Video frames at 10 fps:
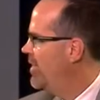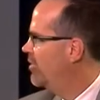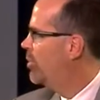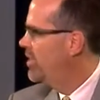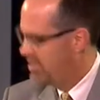
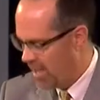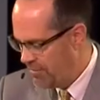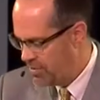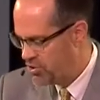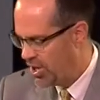I think it's one of the
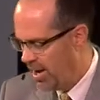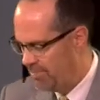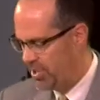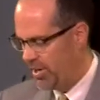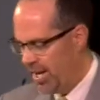toughest
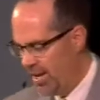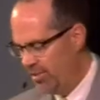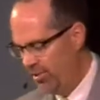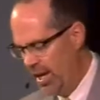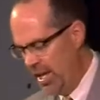jobs there
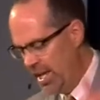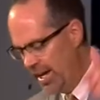is.